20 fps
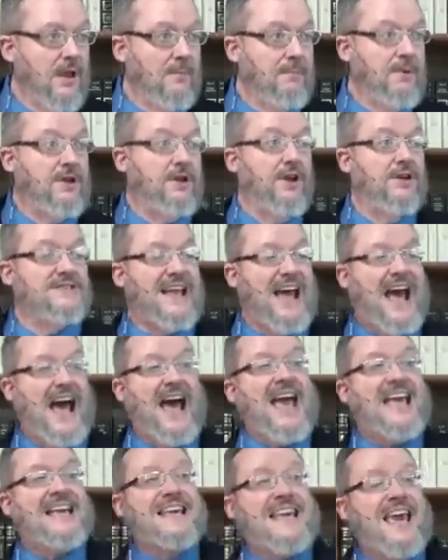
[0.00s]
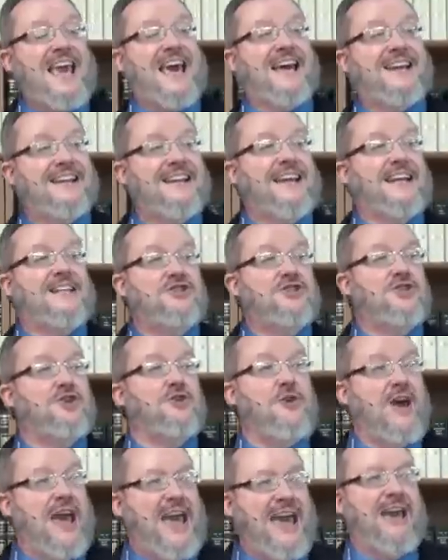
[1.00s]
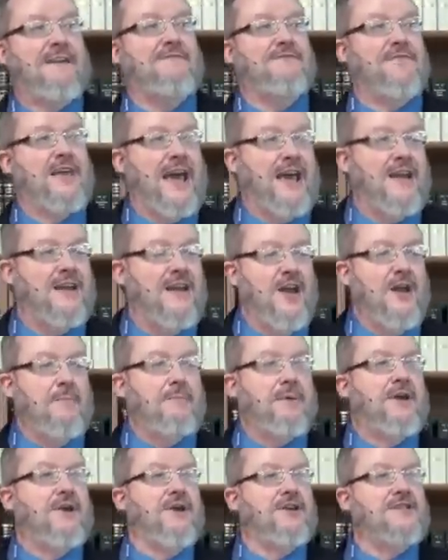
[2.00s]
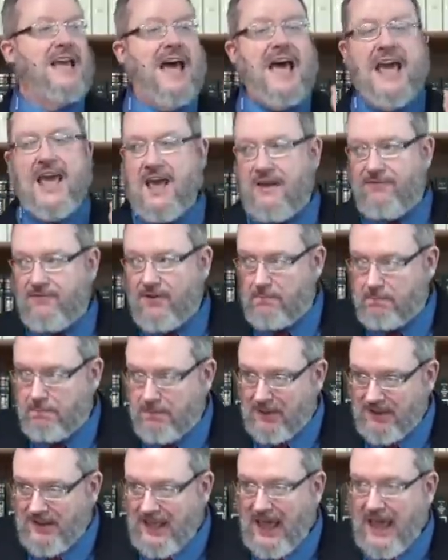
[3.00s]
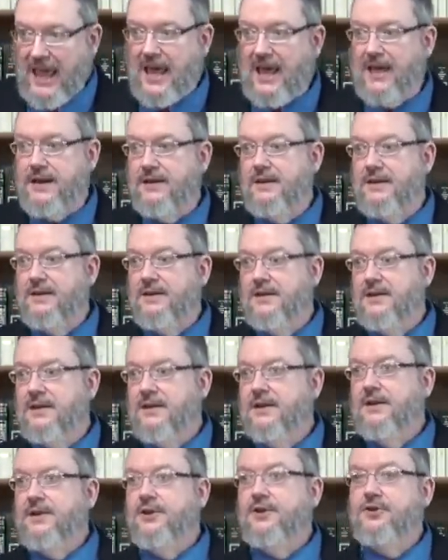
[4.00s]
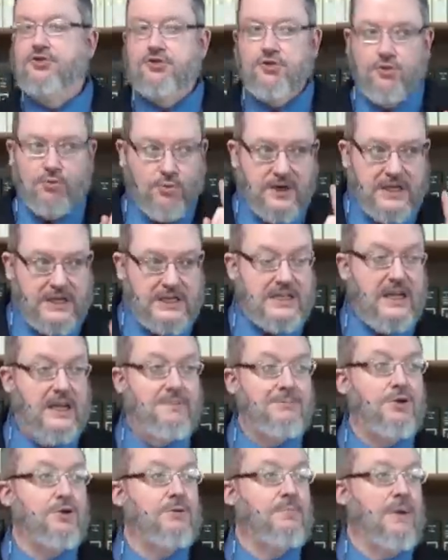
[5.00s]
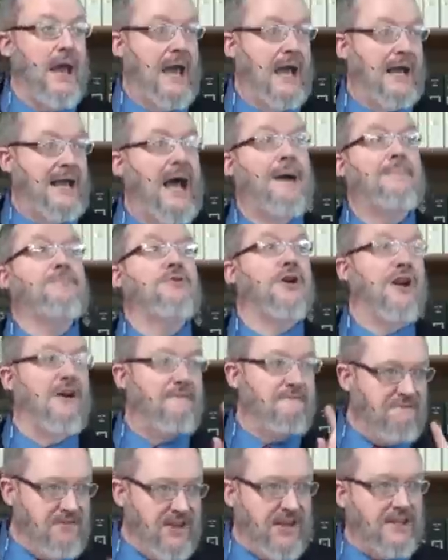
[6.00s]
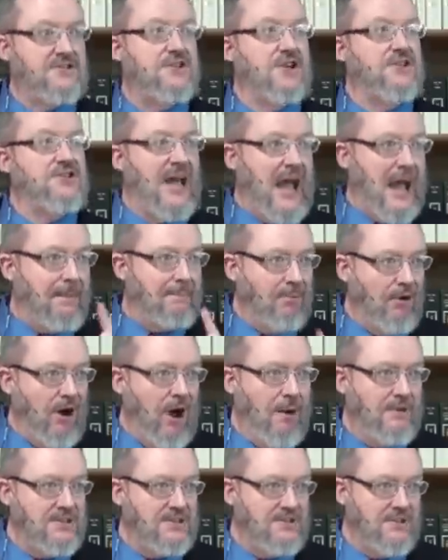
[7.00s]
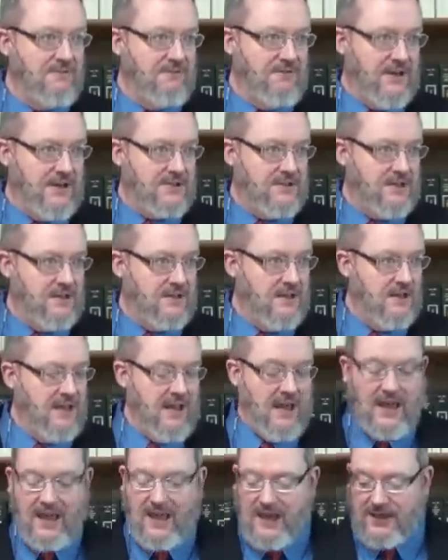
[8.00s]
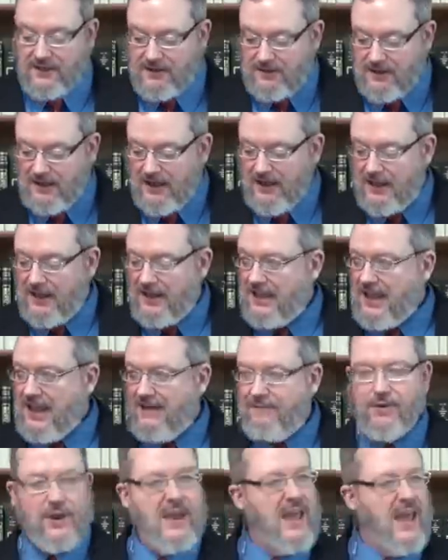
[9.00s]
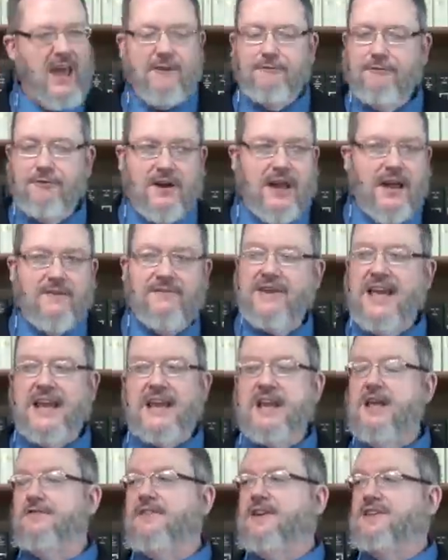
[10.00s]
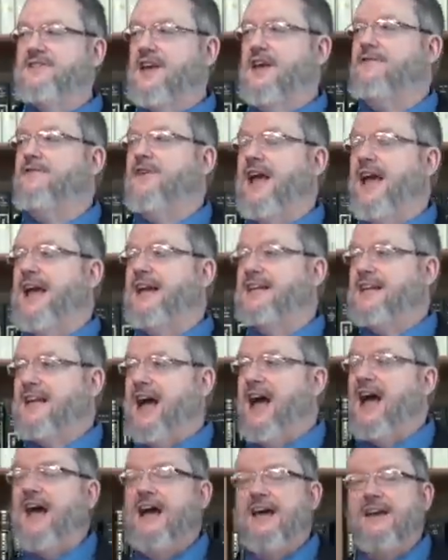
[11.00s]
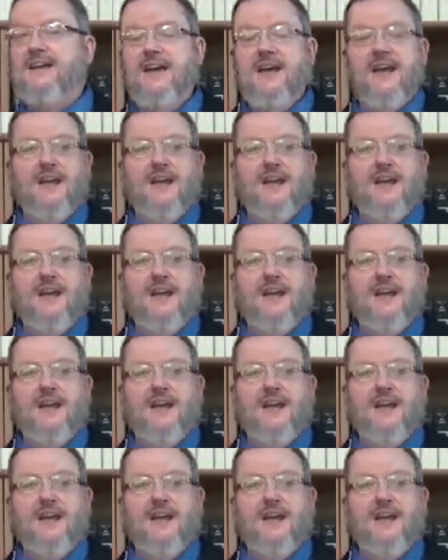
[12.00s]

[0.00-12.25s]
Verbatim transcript: Because I can't let you have that because I have a plan to redeem you back. I'm going to fix this. I promise to fix it. And the have we ever, have any of us ever had God